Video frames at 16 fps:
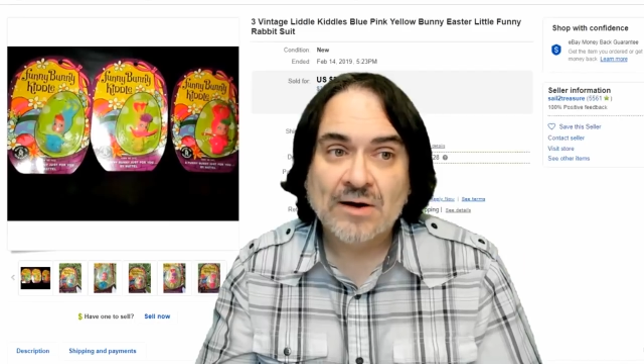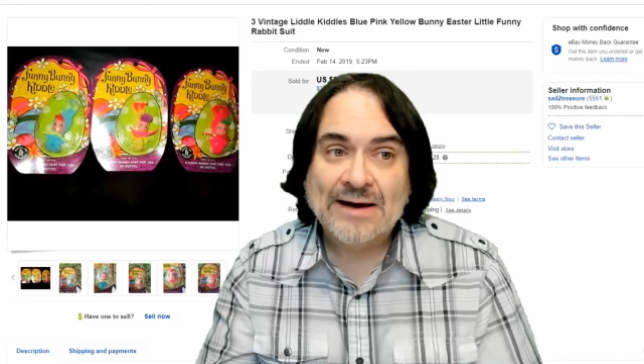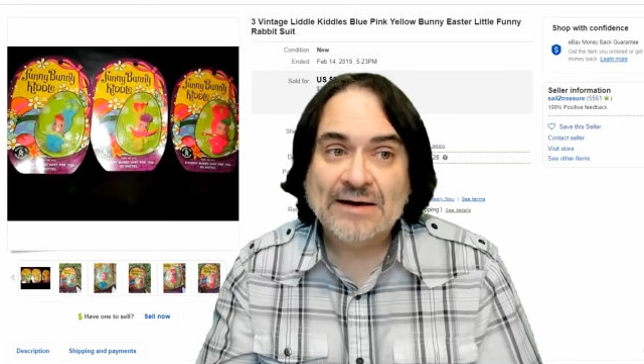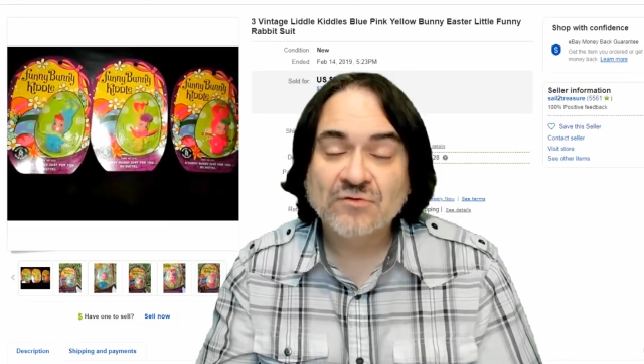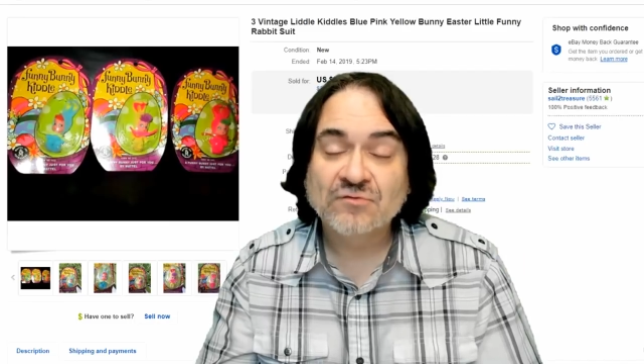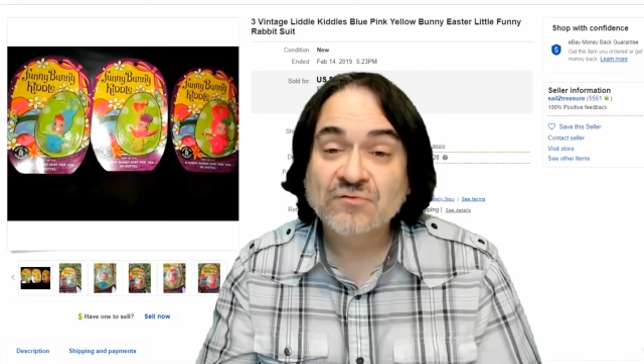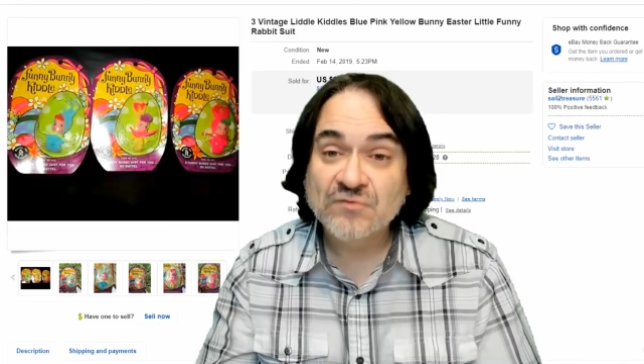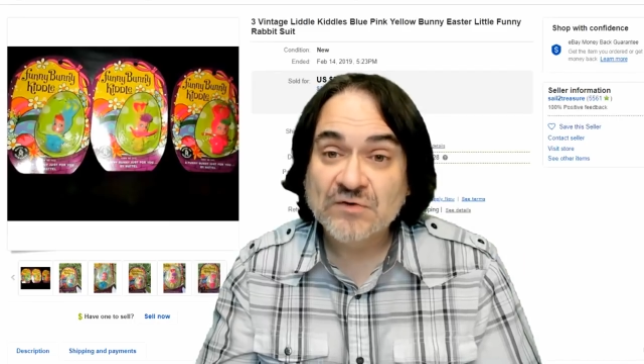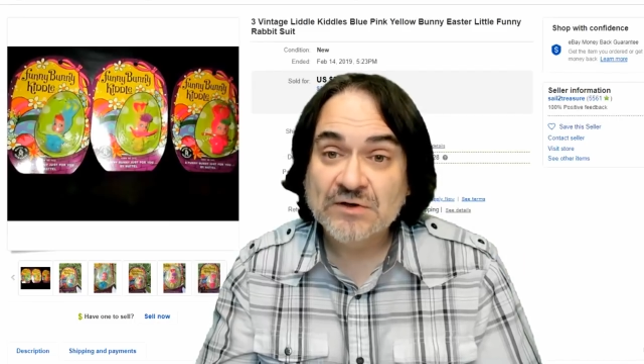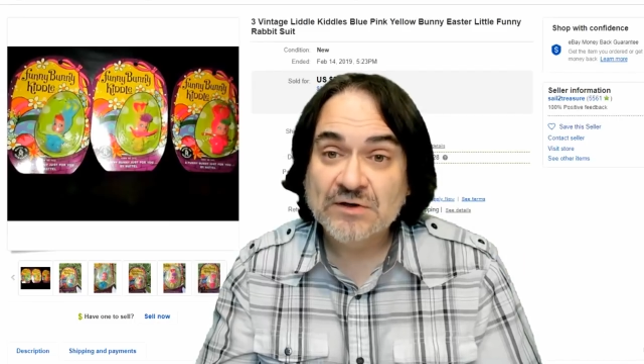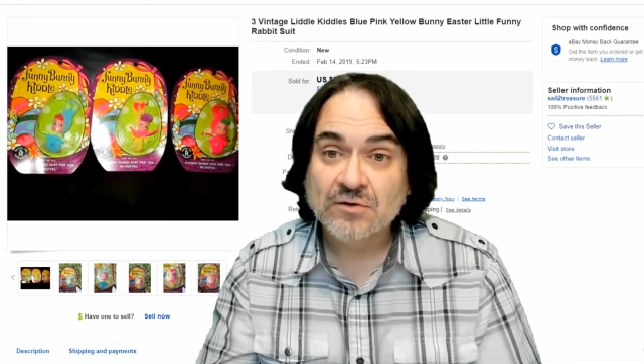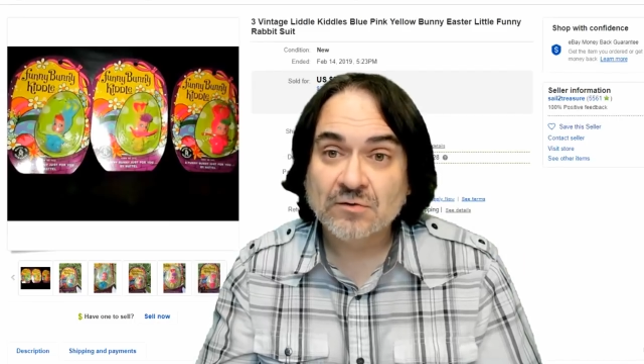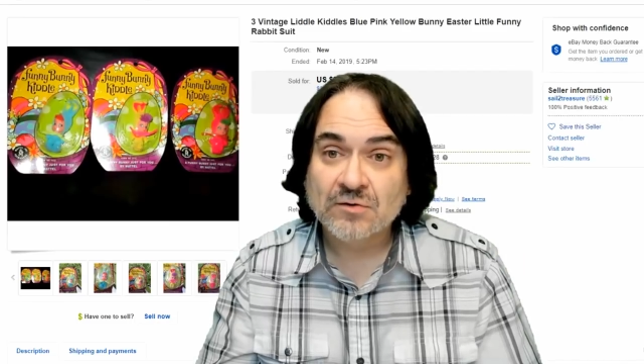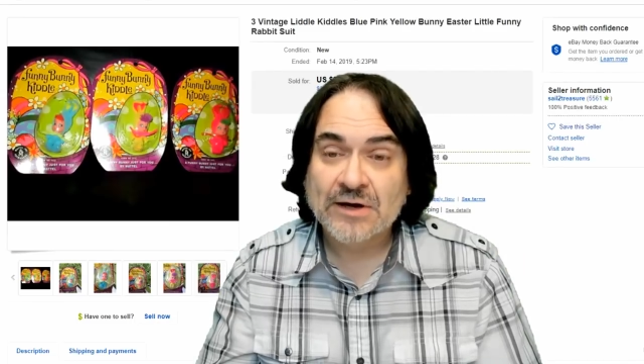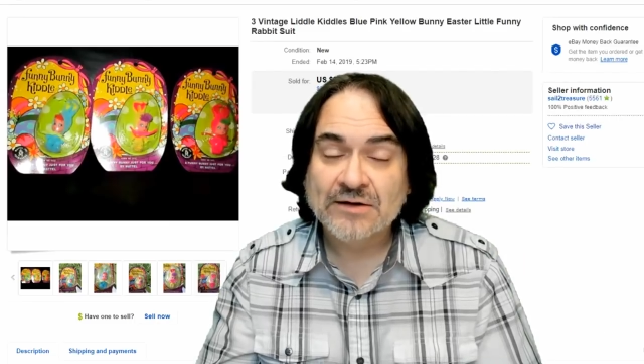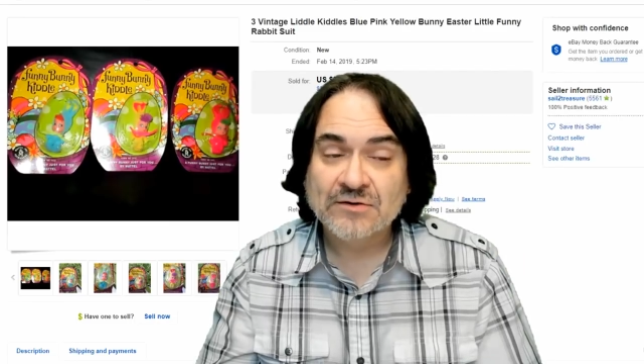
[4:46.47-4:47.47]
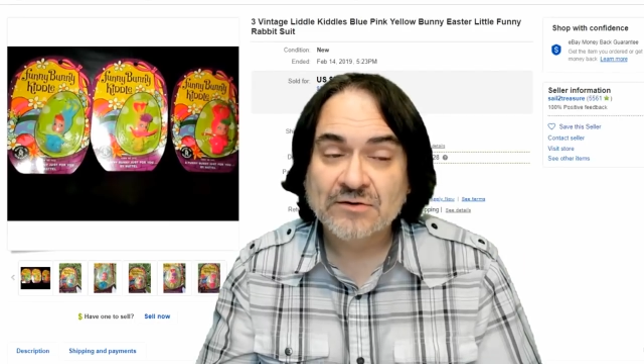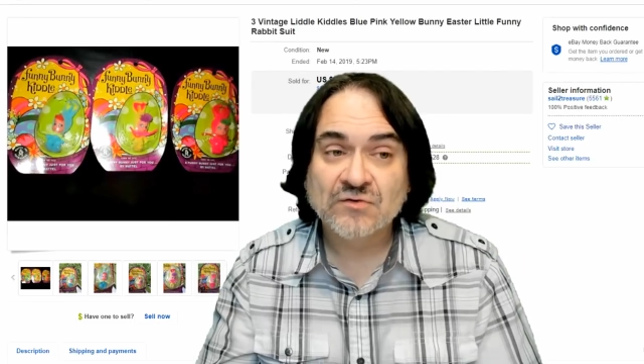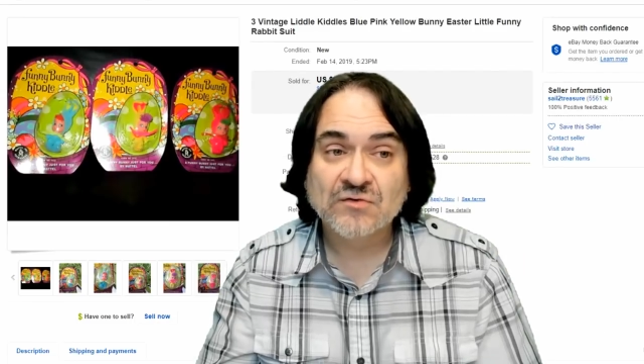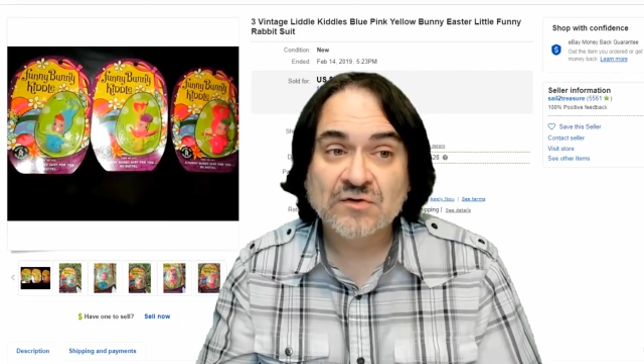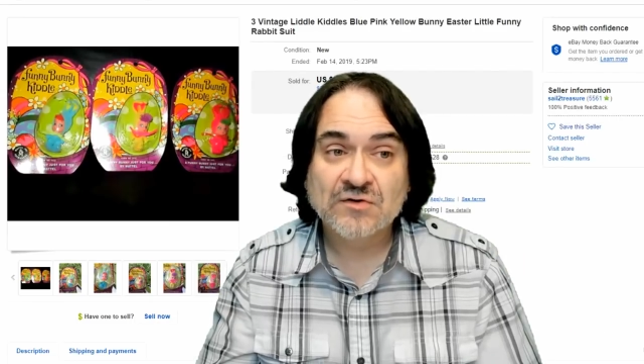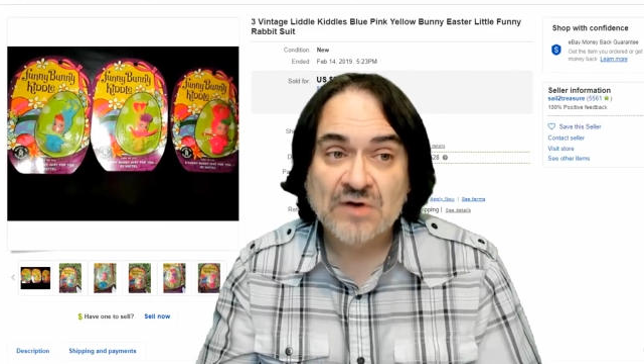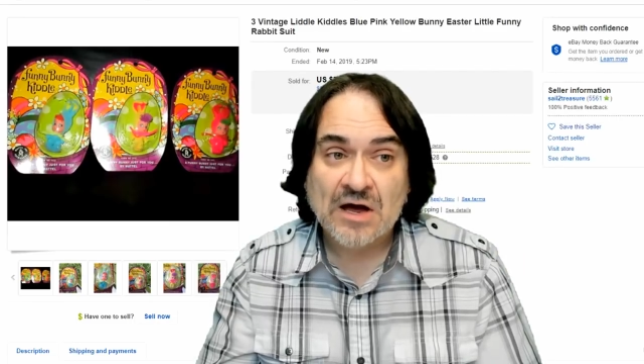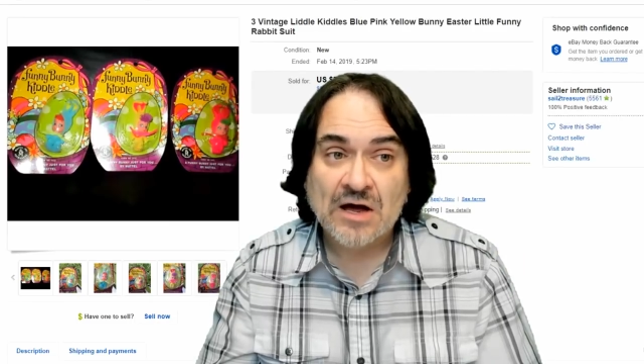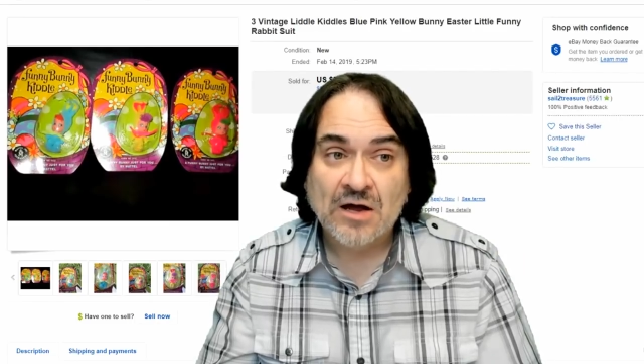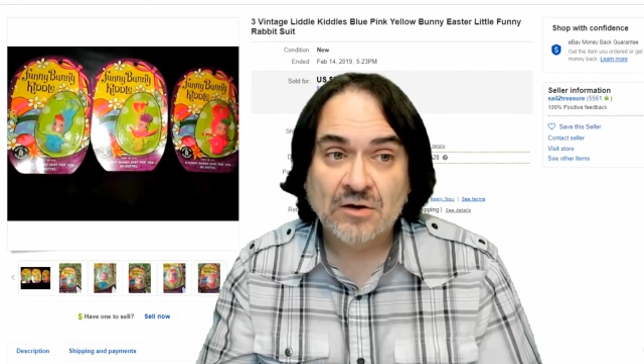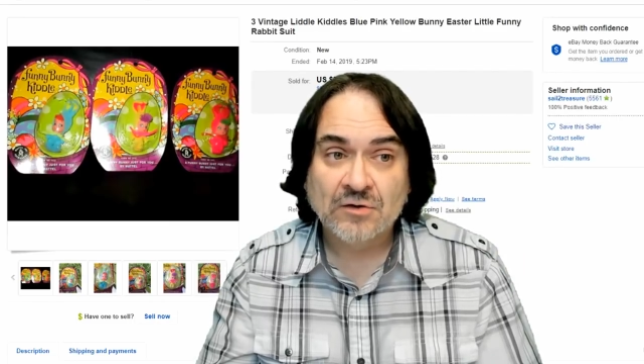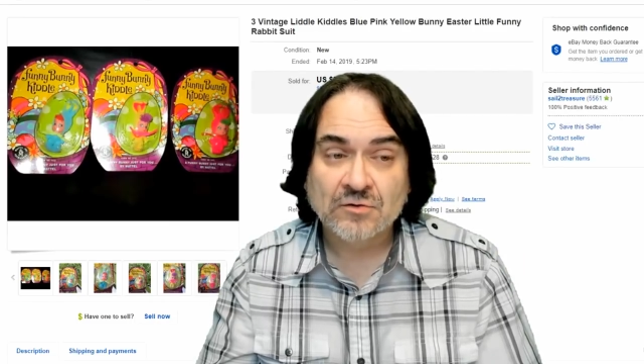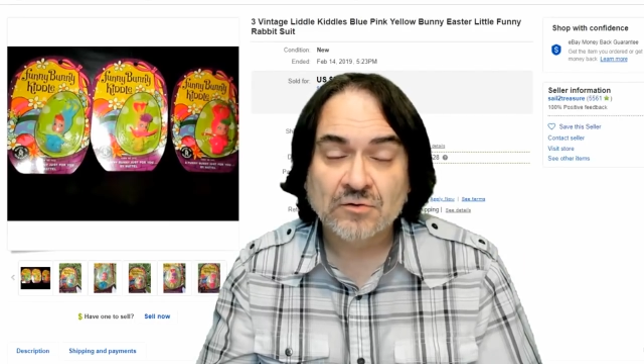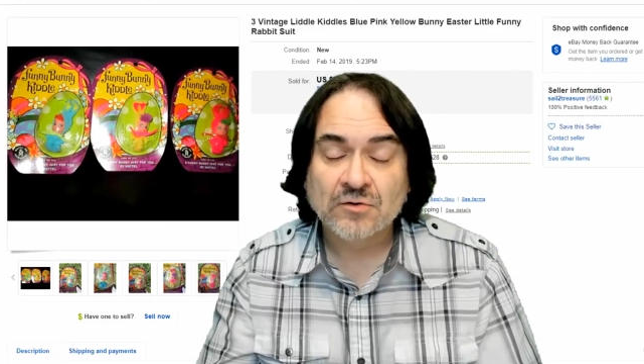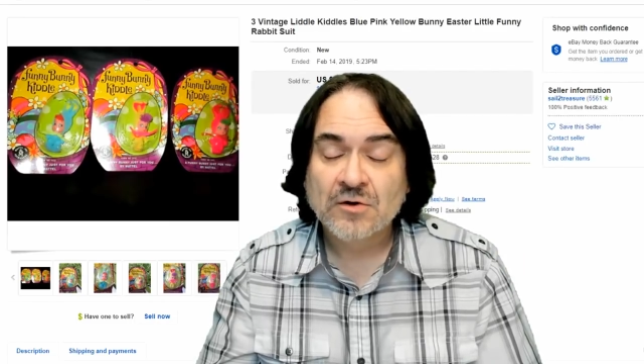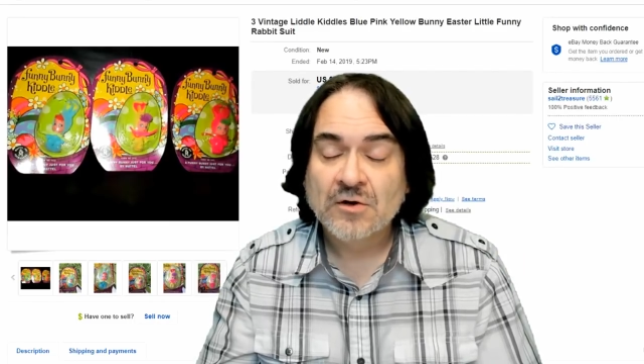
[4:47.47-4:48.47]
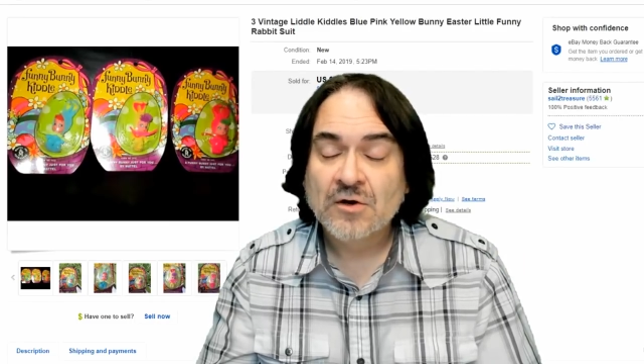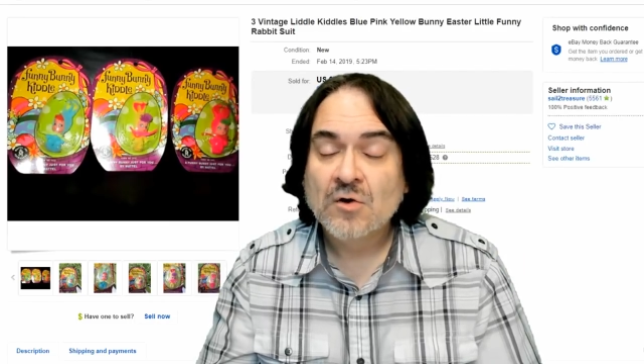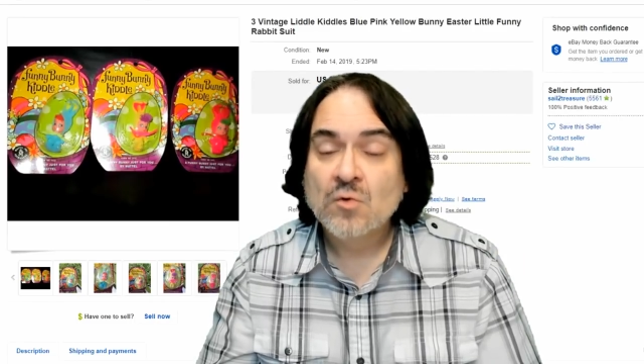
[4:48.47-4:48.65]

had a figure like this, a doll or